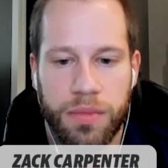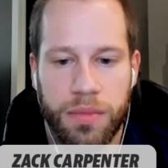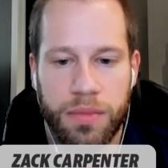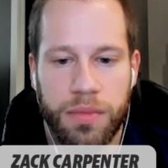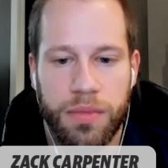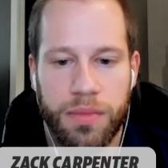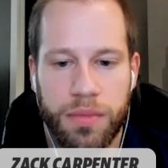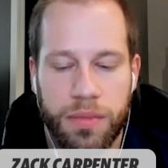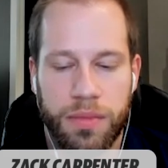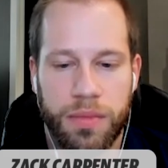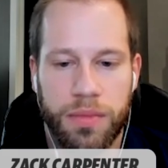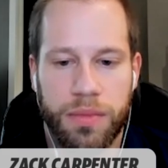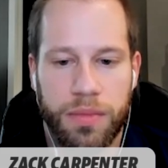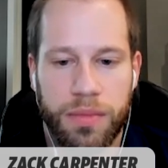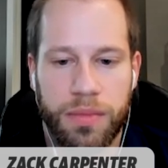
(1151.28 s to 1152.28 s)

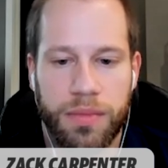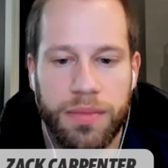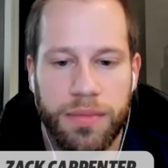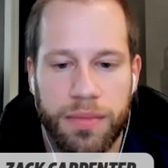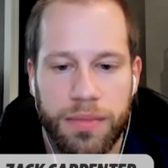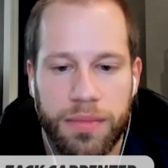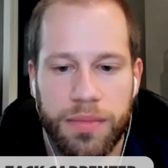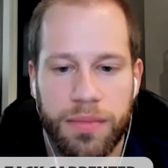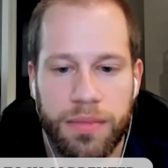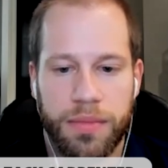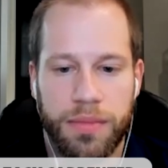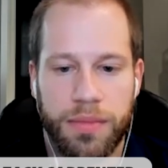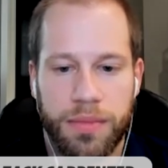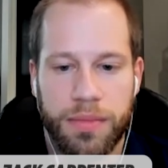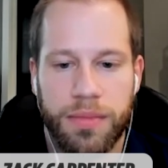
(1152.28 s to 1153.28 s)

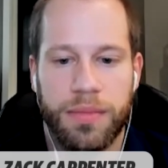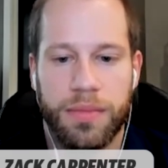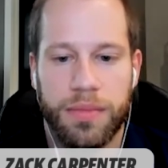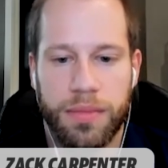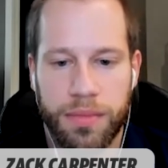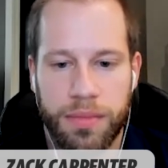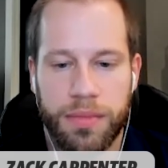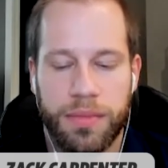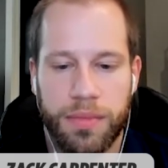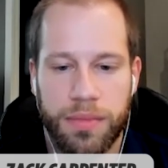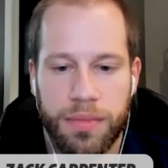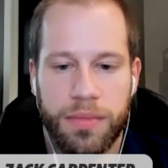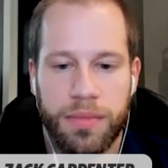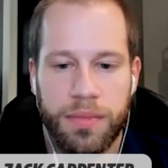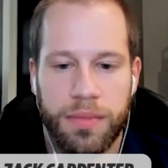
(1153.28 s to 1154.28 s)

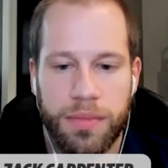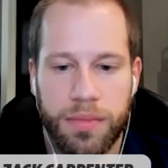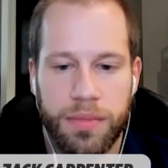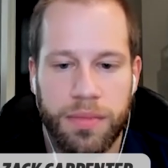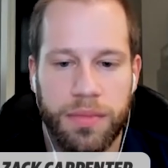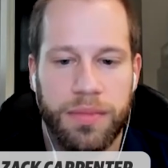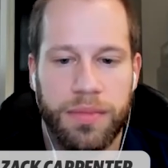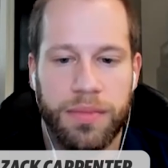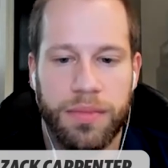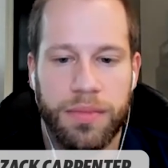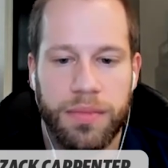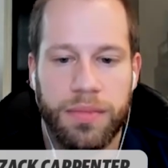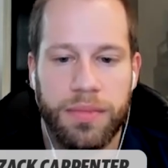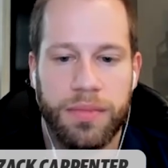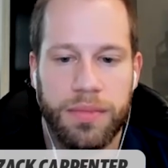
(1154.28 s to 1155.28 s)

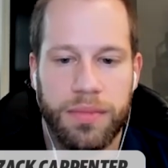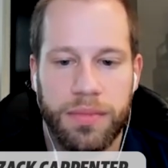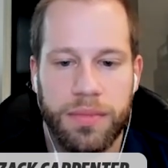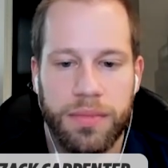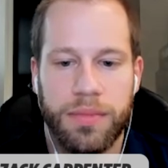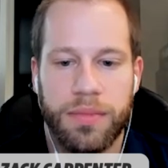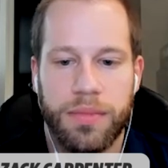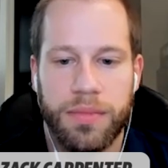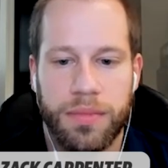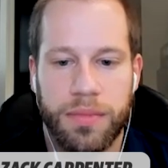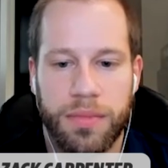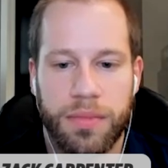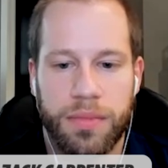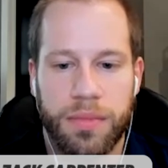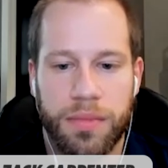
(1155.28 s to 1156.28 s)

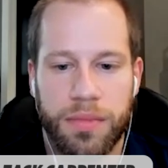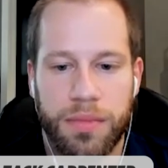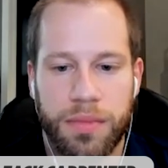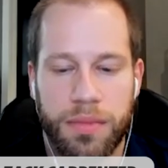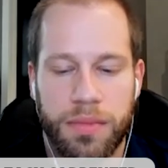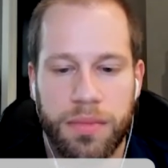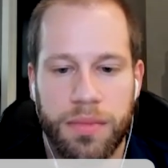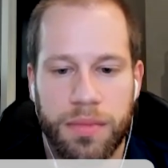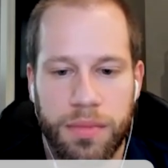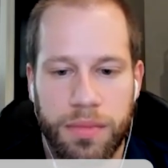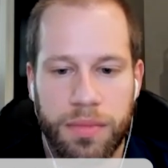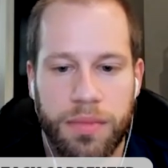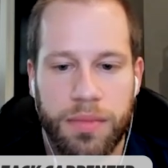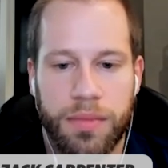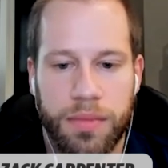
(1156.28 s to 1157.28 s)

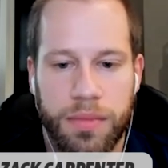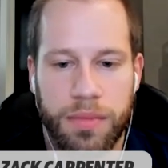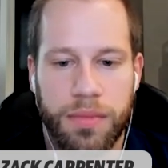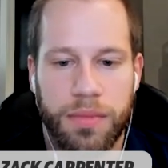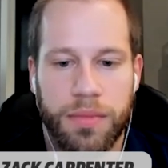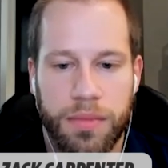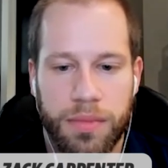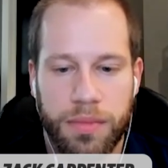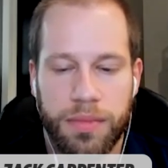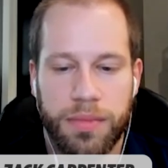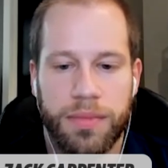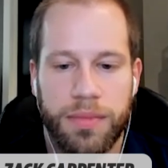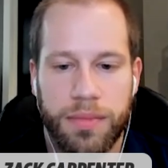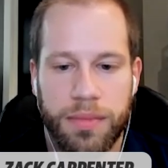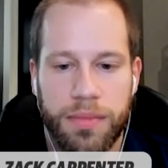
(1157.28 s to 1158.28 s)

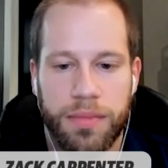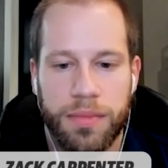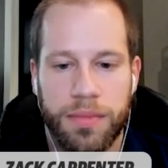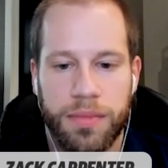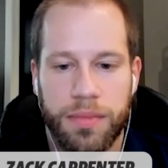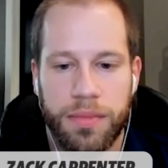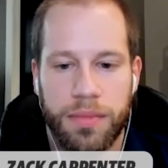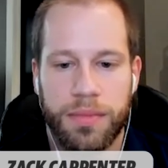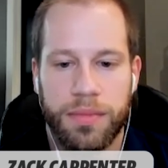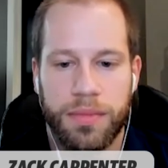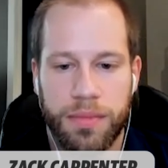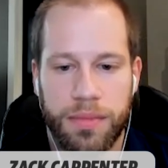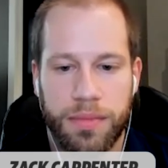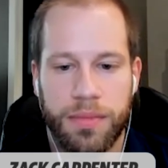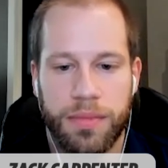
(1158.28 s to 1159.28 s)
The person shown says nothing.